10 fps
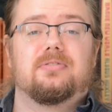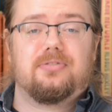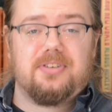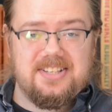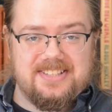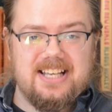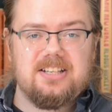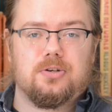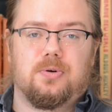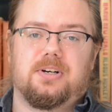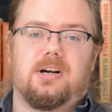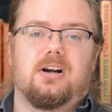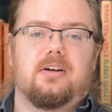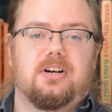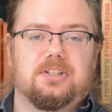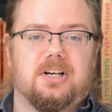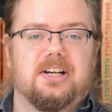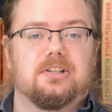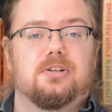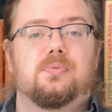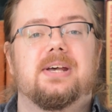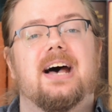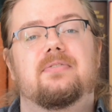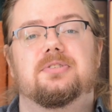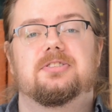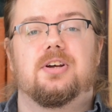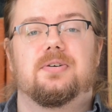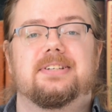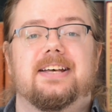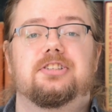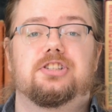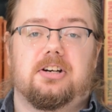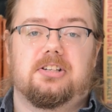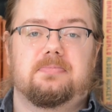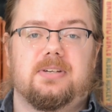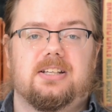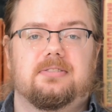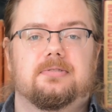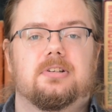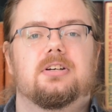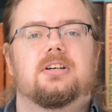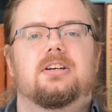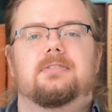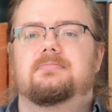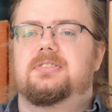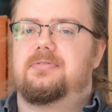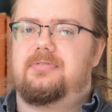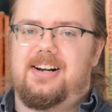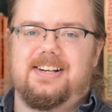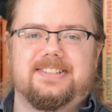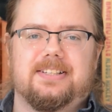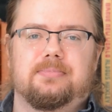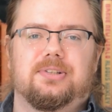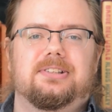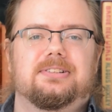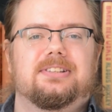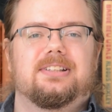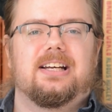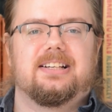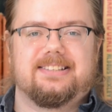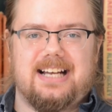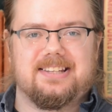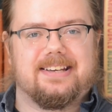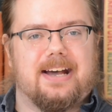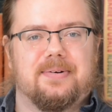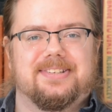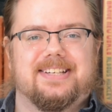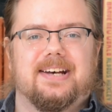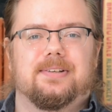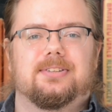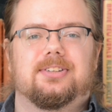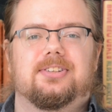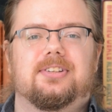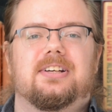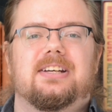For the second corner of our triangle, we have what's known as shutter speed. It's very simple and exactly how it sounds.